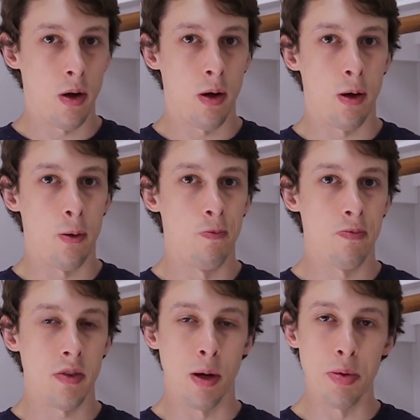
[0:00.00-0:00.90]
A
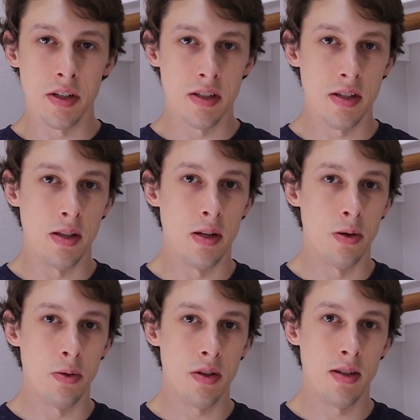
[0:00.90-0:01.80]
couple things to
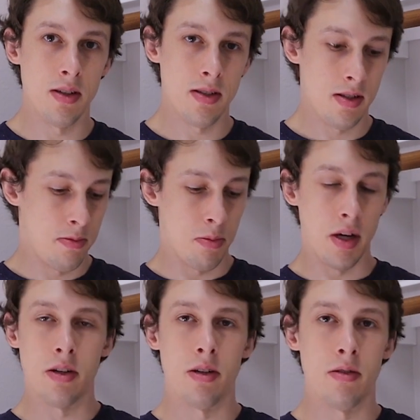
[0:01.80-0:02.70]
note with this.
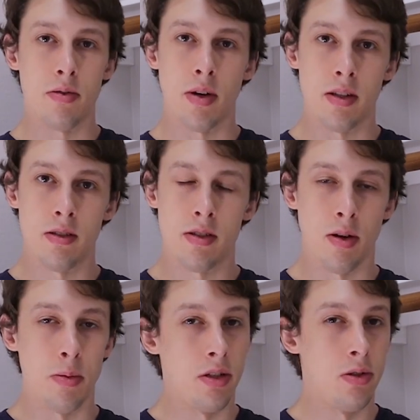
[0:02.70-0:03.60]
Mine are threaded, so
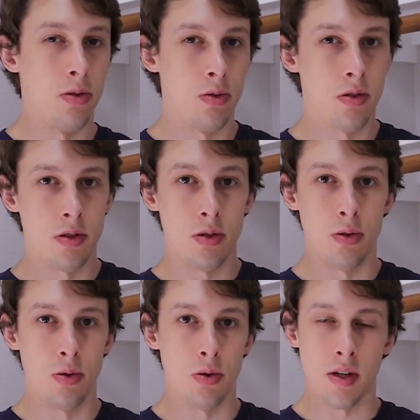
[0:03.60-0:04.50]
I'm going to use
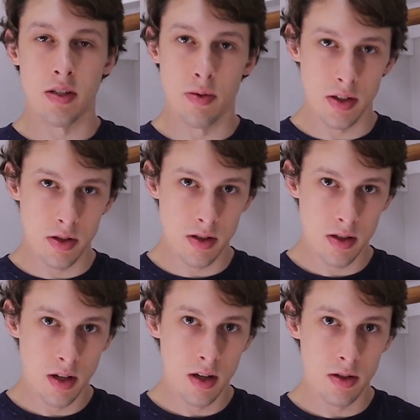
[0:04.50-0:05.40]
2 crescent
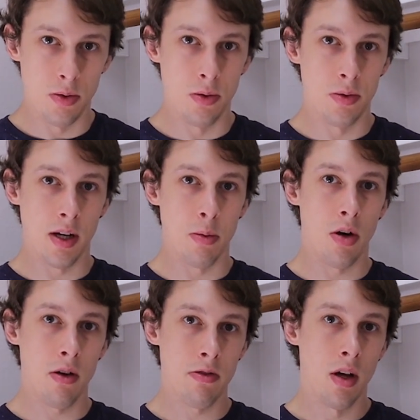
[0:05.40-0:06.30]
wrenches to take them
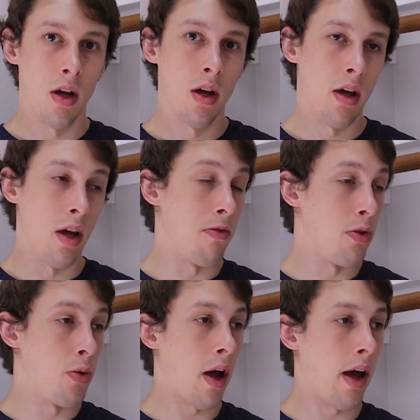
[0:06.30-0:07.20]
off. If
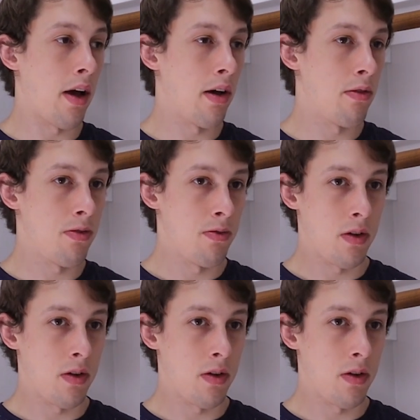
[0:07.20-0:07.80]
you have